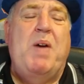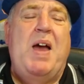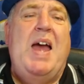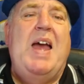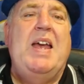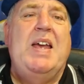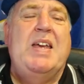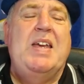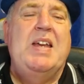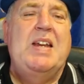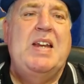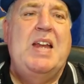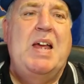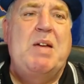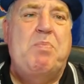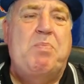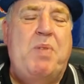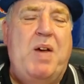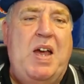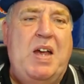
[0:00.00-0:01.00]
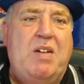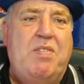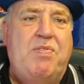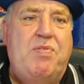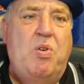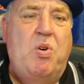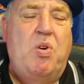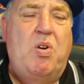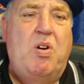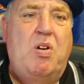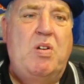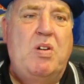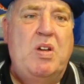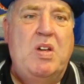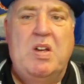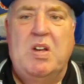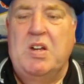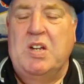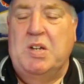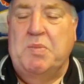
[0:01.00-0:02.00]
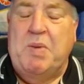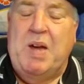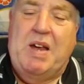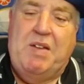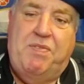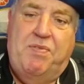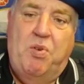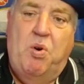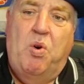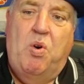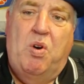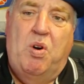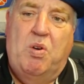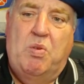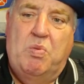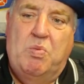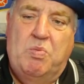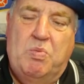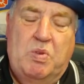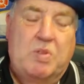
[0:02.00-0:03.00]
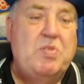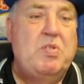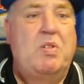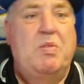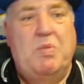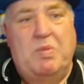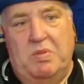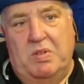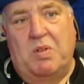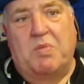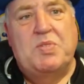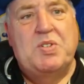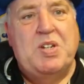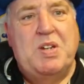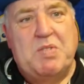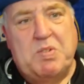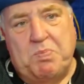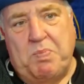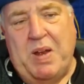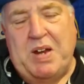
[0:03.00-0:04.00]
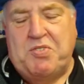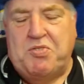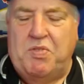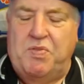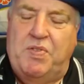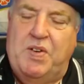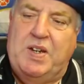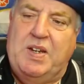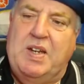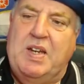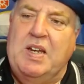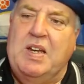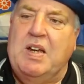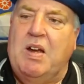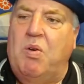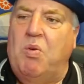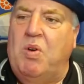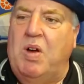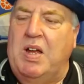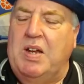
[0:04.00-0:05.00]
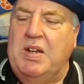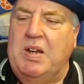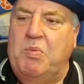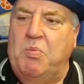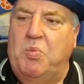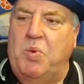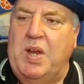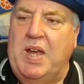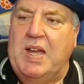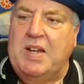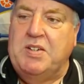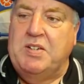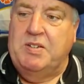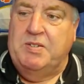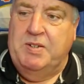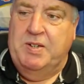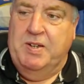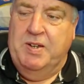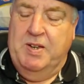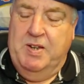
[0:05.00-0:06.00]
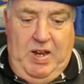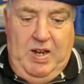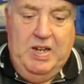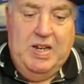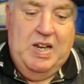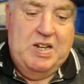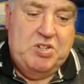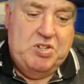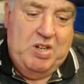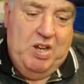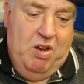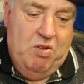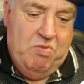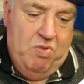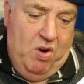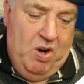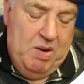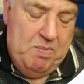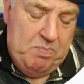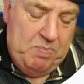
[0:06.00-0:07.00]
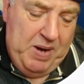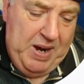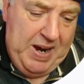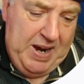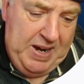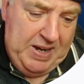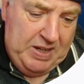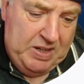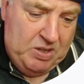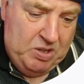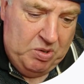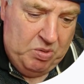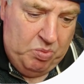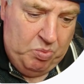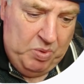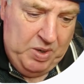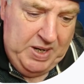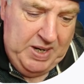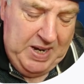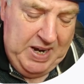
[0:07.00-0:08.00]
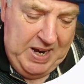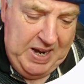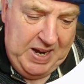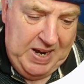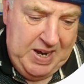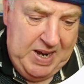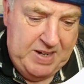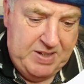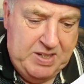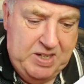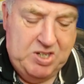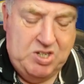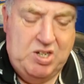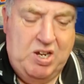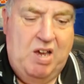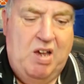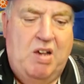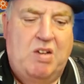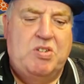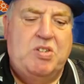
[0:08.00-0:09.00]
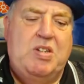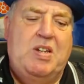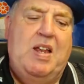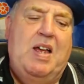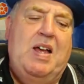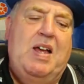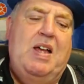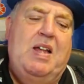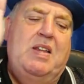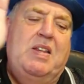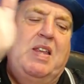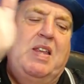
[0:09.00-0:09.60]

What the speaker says: back in that back four. The back four was, obviously, it was Petrovic in goal, and then we had Gusto right back, we had Disaster,